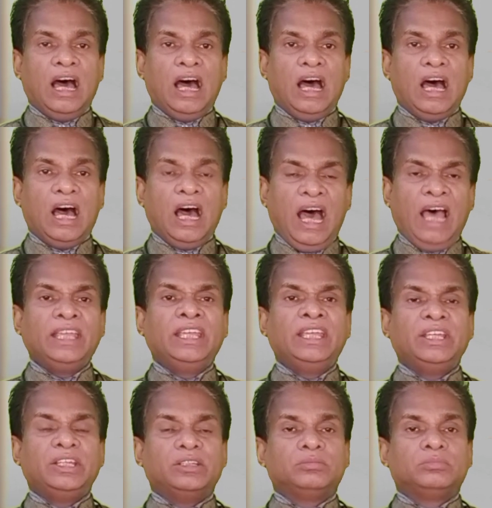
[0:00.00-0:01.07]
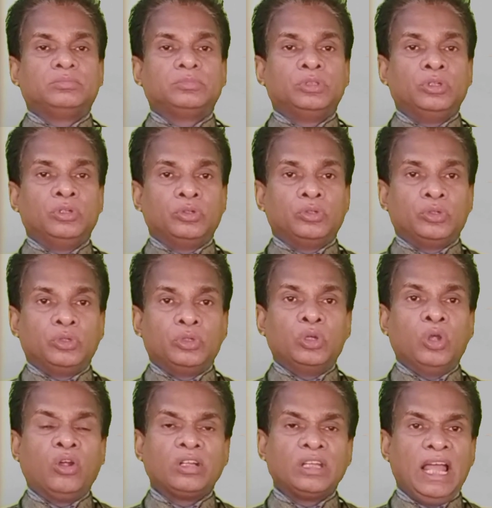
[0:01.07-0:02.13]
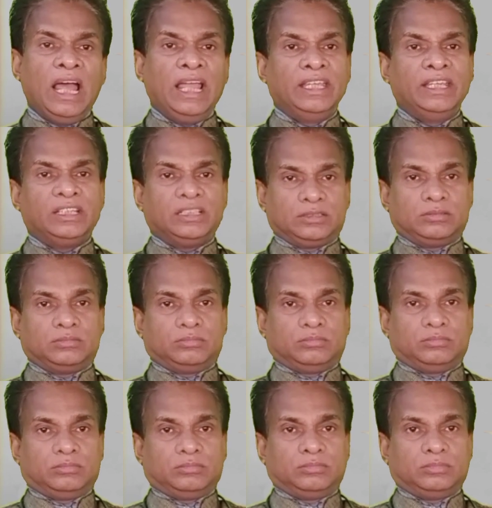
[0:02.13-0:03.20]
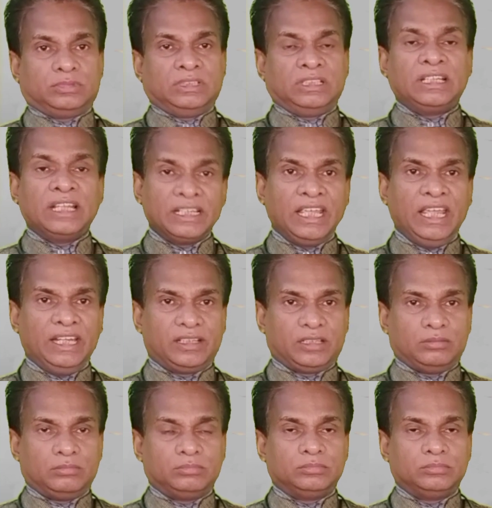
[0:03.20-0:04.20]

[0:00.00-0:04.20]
I do not like cricket.